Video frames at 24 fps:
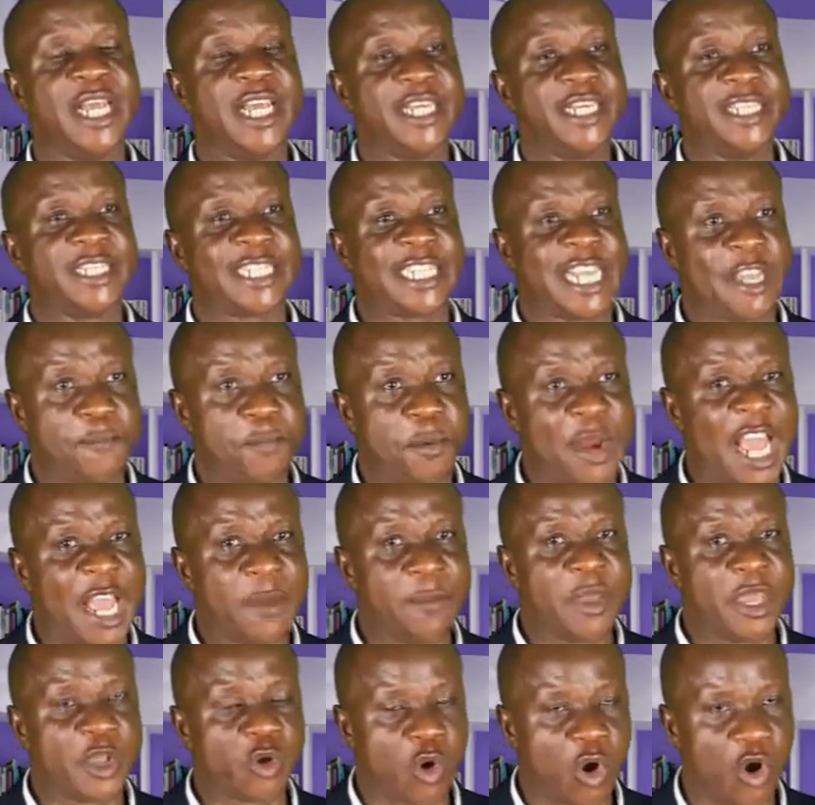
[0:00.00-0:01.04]
Simply
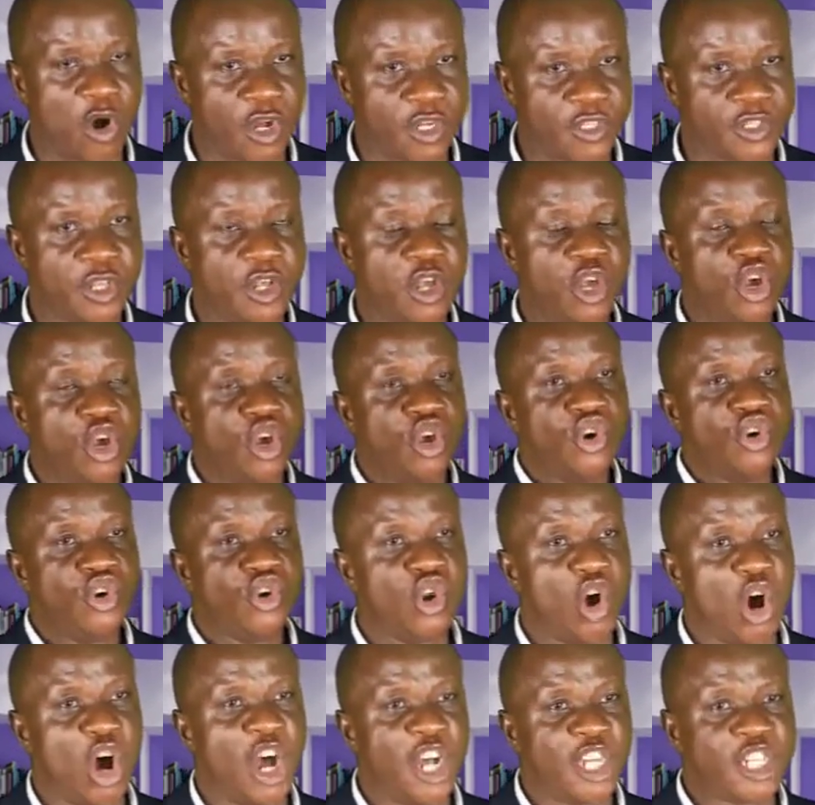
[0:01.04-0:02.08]
because
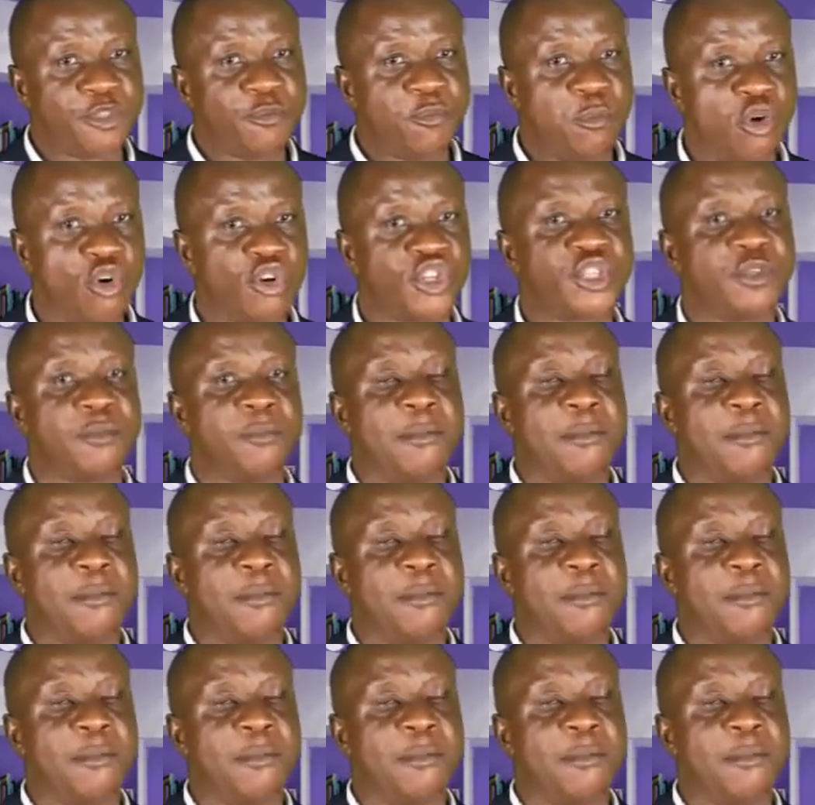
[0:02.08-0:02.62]
those books